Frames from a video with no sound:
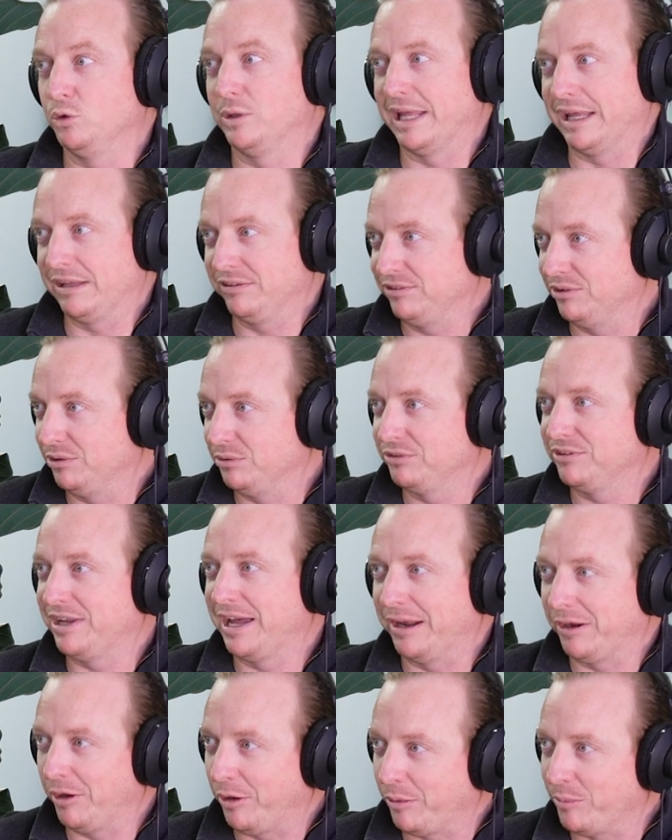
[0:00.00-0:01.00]
less, you'll stay
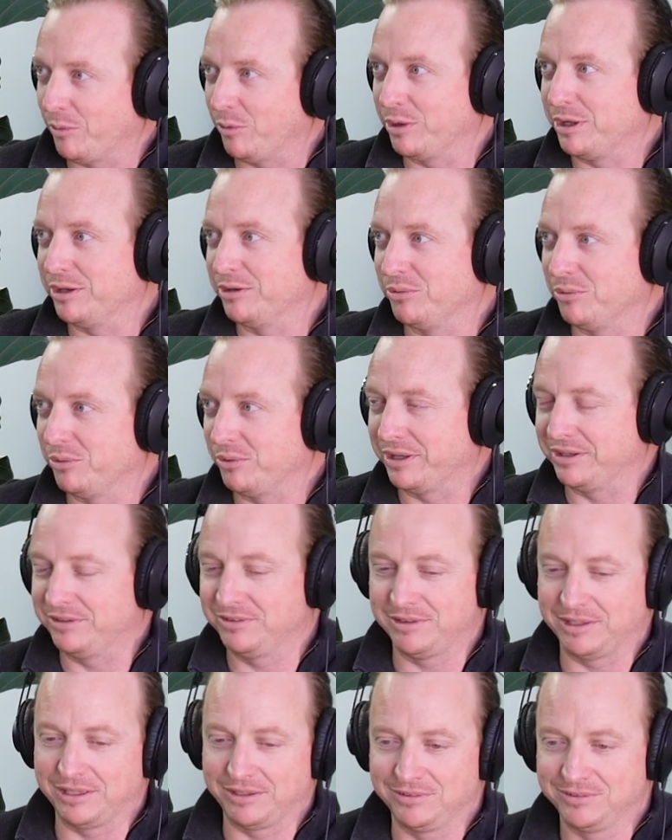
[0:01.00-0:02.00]
at home, or you do all these
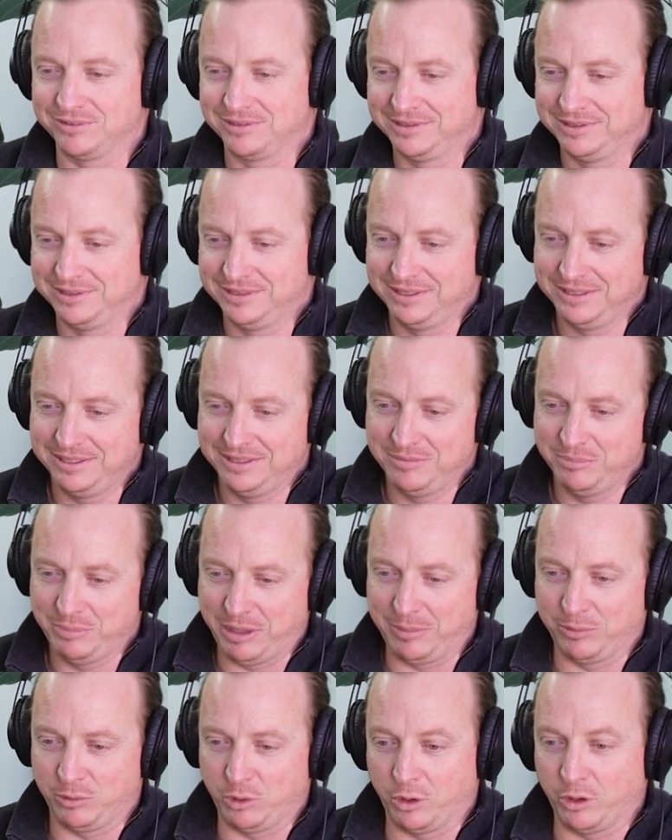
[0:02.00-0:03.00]
things.
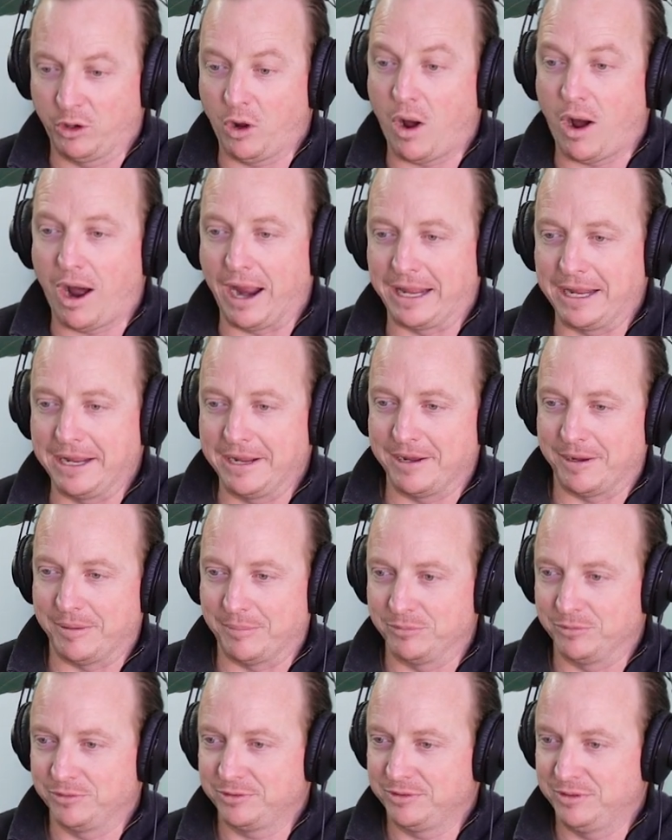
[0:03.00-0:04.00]
People on high
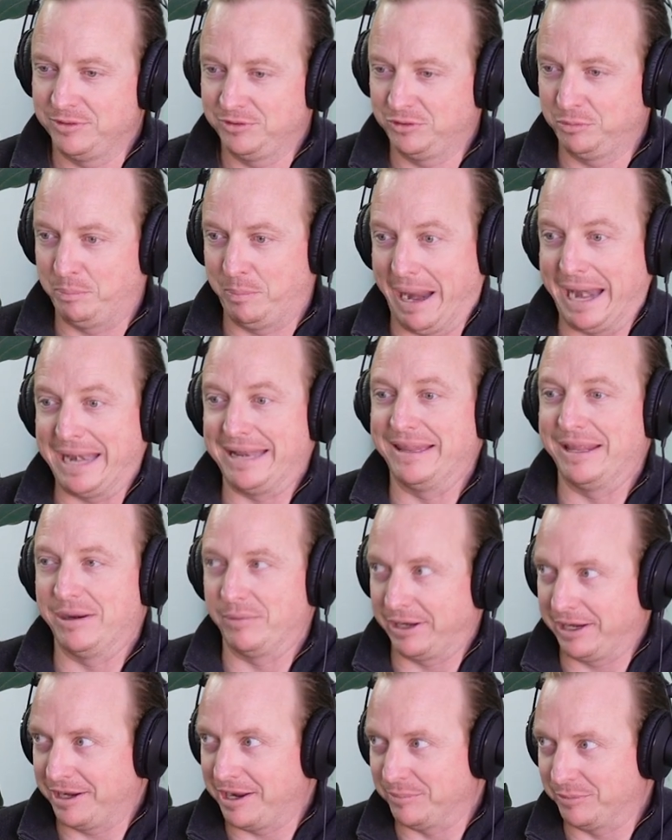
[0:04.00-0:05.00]
incomes spend their
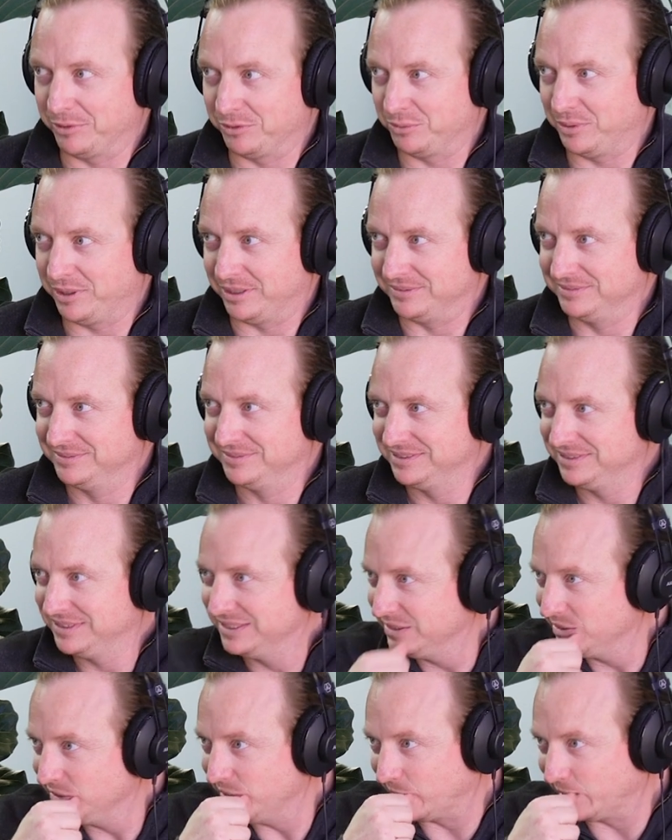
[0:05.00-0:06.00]
income as well. Yeah.
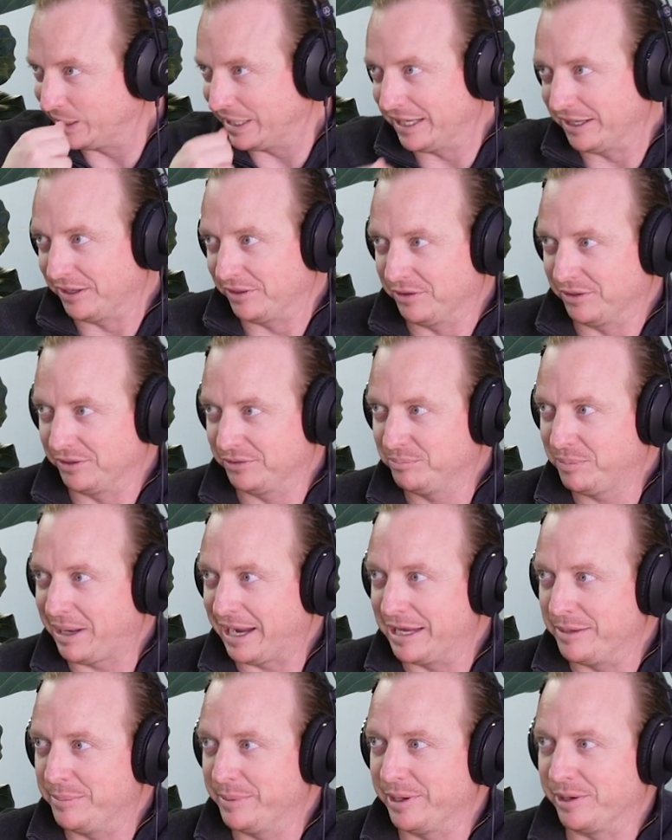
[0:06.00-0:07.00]
At the end of the
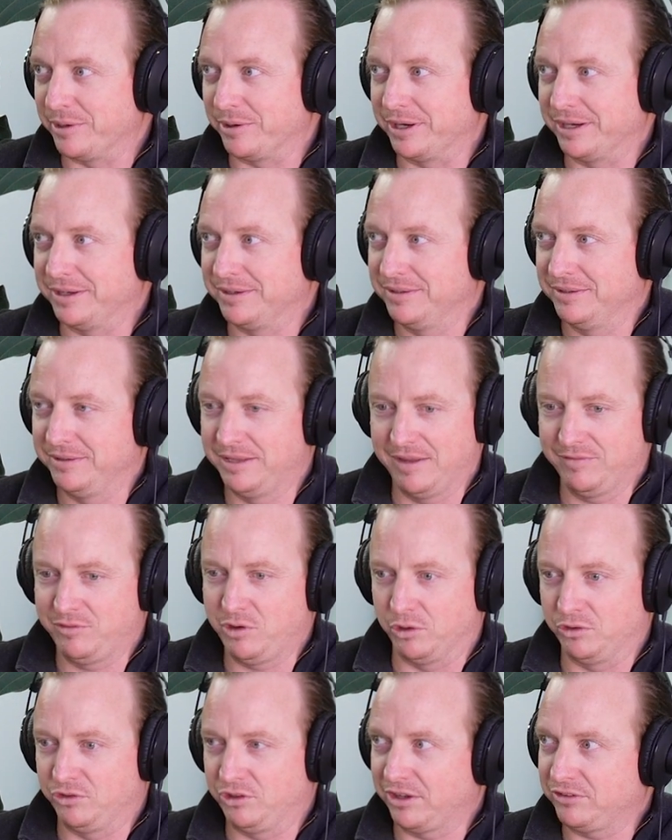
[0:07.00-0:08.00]
pay period, they've
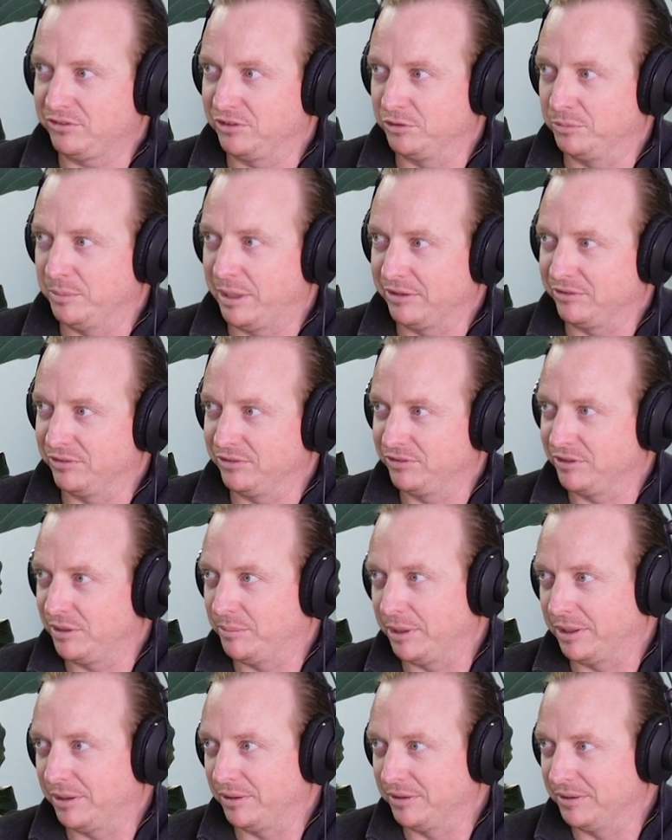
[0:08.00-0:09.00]
got just as much as
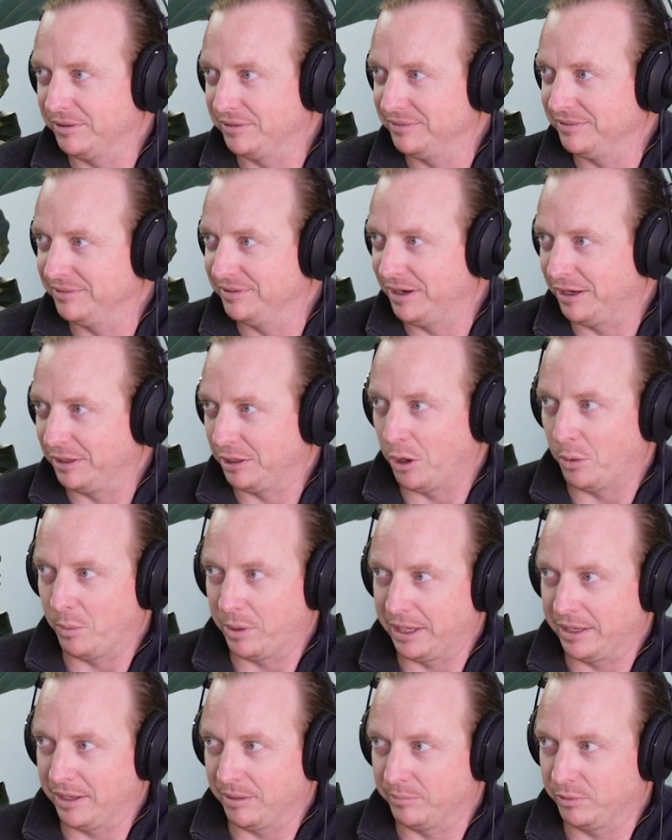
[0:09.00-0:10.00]
someone on a low
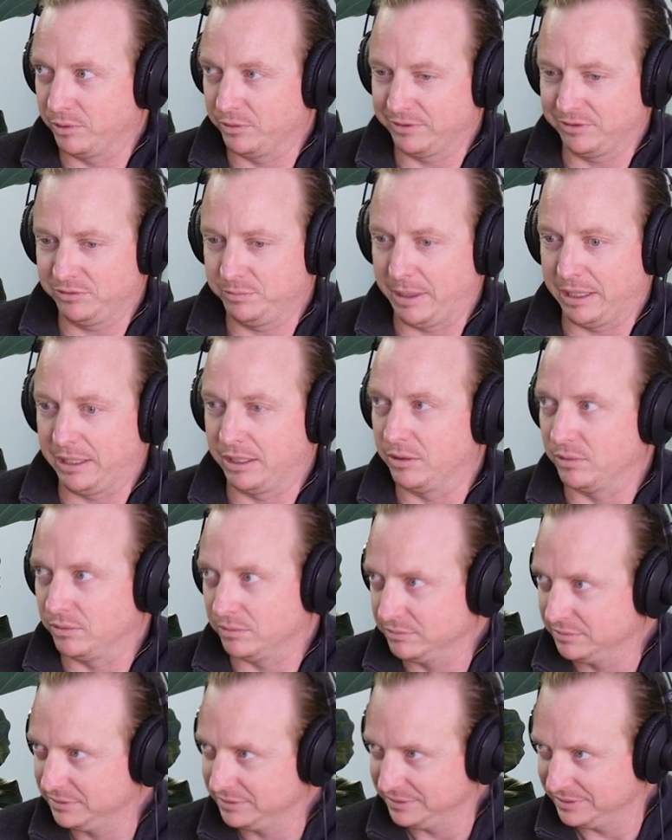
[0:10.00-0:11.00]
income because they're spending it all.
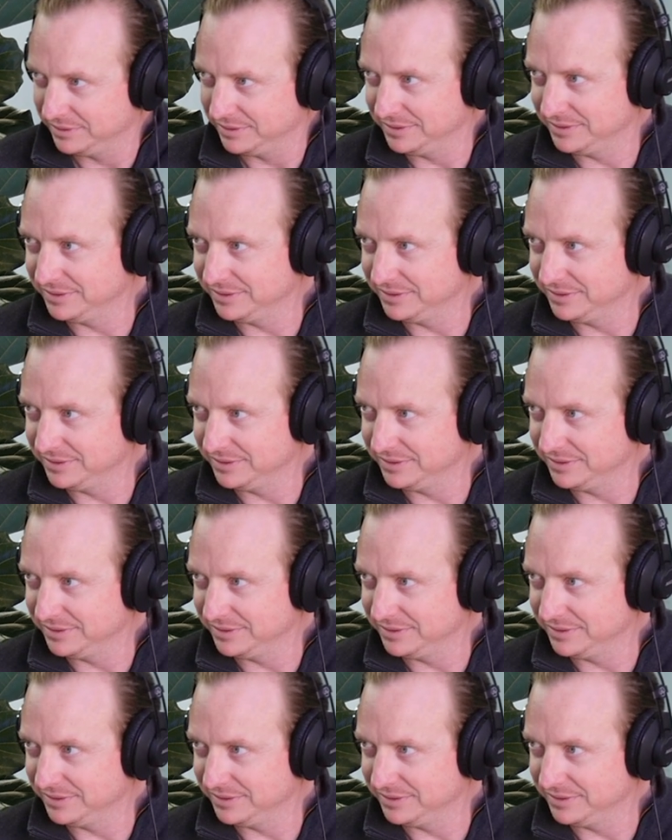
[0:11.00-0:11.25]
Yeah.